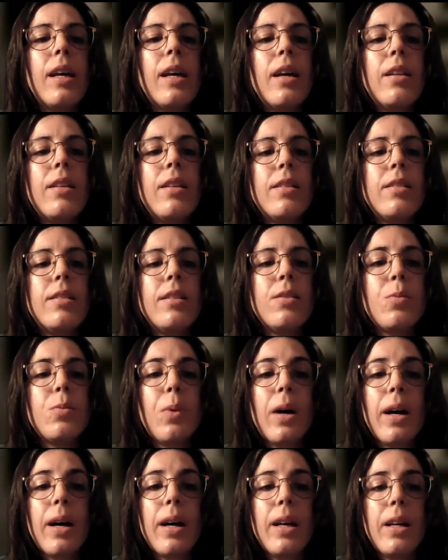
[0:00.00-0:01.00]
And this is
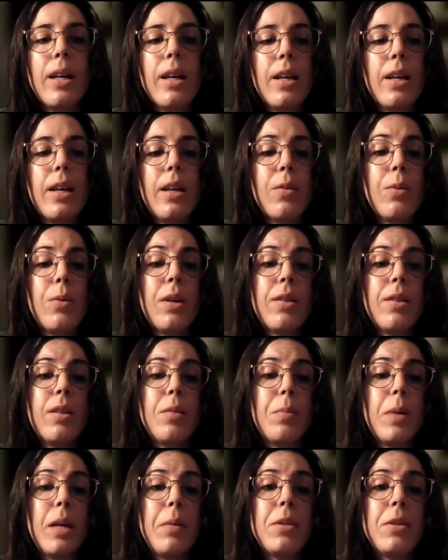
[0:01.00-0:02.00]
why with the
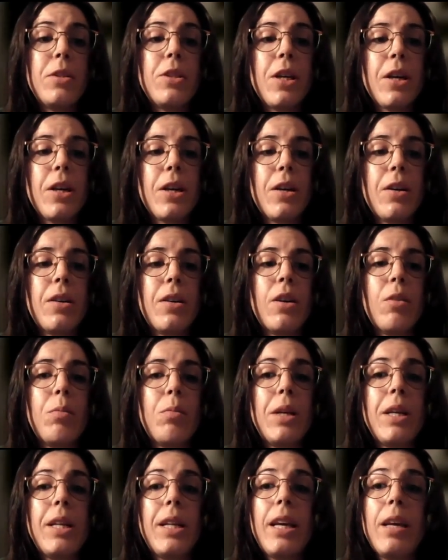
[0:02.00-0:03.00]
BabyChecker, our
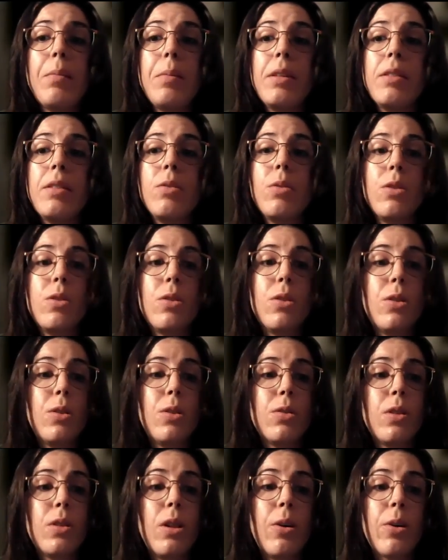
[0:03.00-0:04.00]
main aim is to
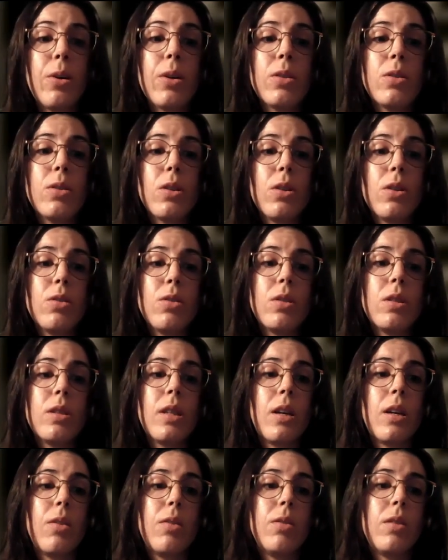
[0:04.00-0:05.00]
introduce low-cost
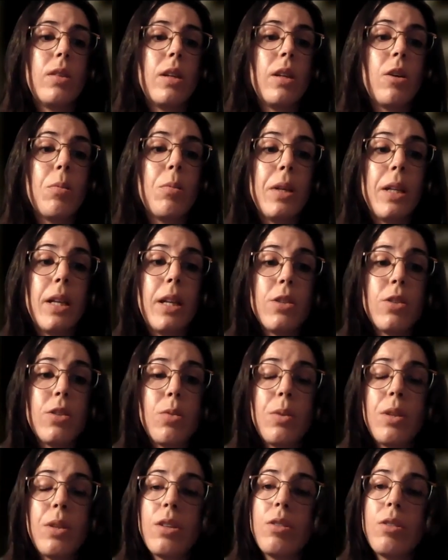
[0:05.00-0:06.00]
ultrasound in combination
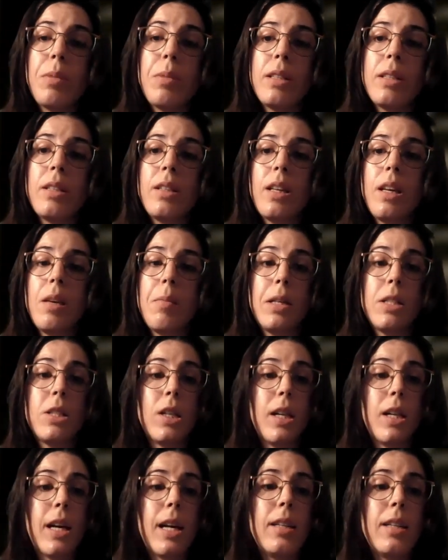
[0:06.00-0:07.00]
with automated image
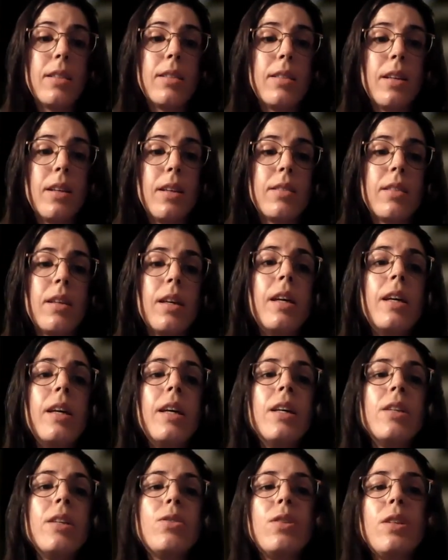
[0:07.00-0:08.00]
analysis
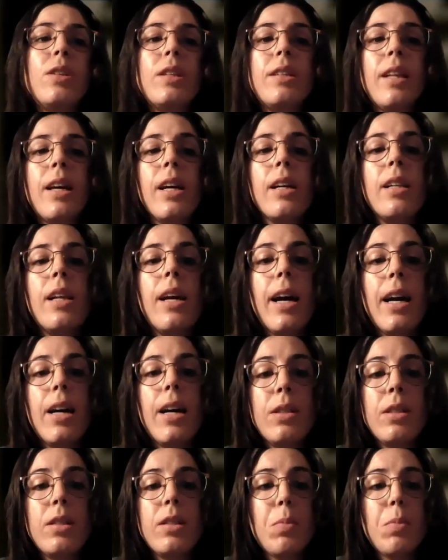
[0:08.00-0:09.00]
to detect
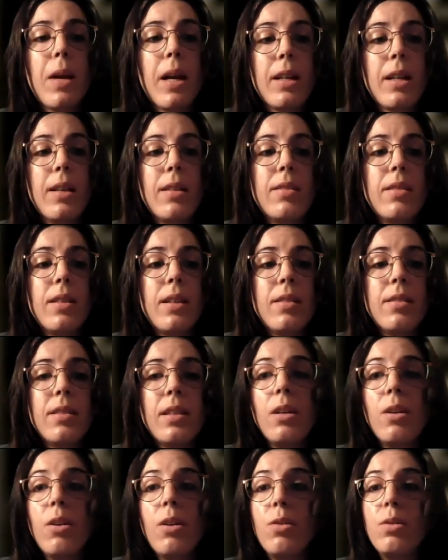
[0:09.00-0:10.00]
high-risk pregnancies
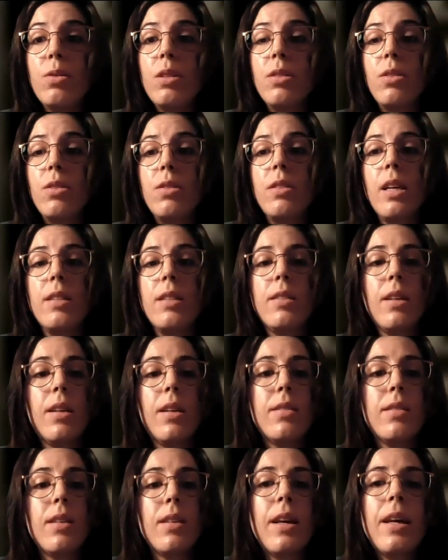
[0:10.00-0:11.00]
in low-risk
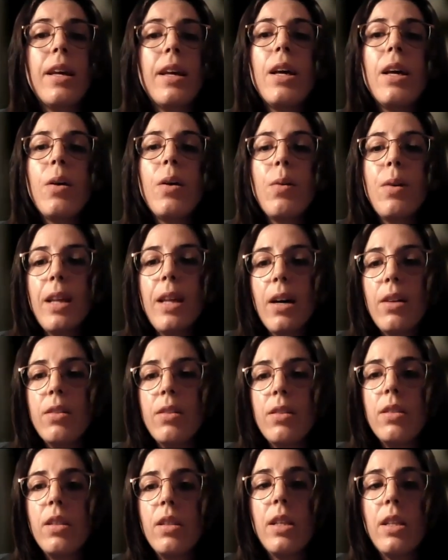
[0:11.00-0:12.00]
settings
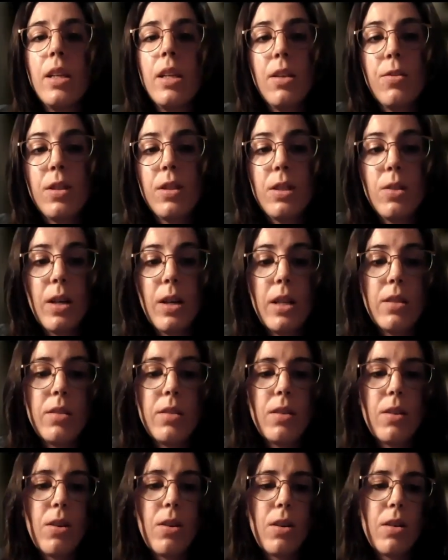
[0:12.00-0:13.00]
without the need of a trained
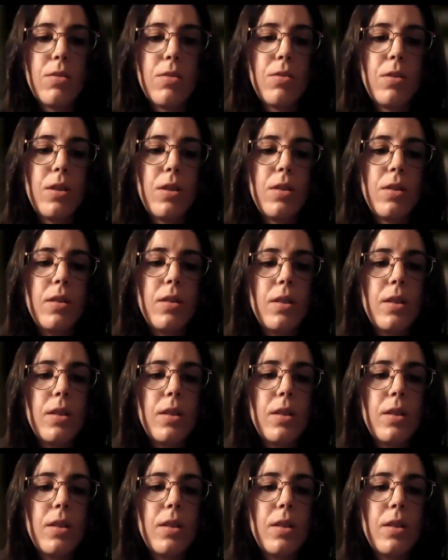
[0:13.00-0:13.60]
sonographer.